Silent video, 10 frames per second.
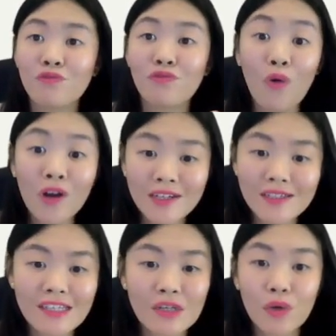
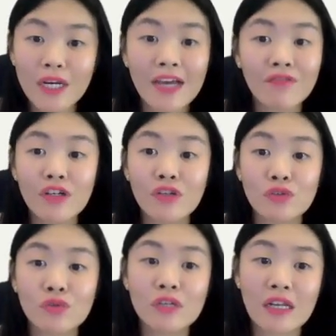focused in whatever you
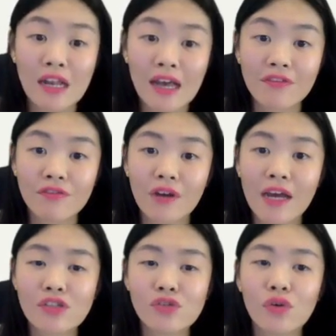do in life,
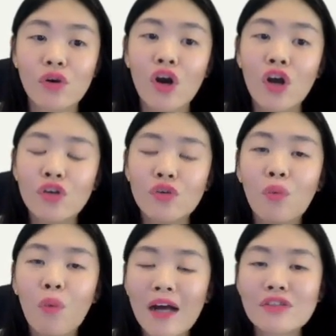right? So you
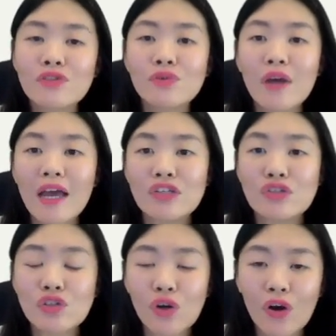want to
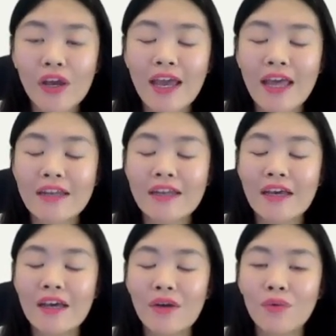enjoy and
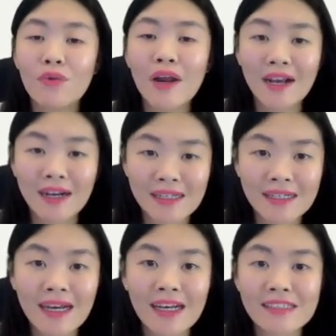
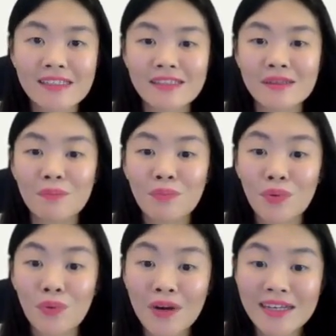recognize the
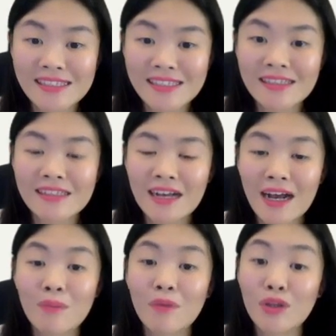present
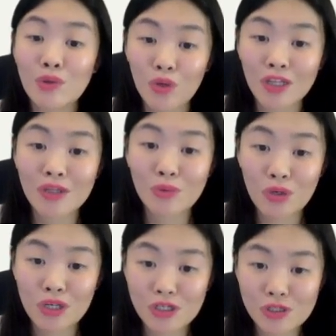time in
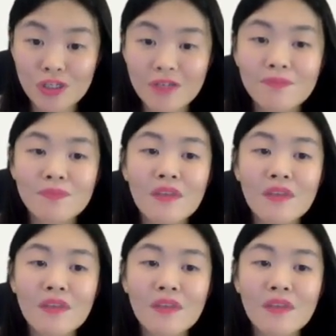2023.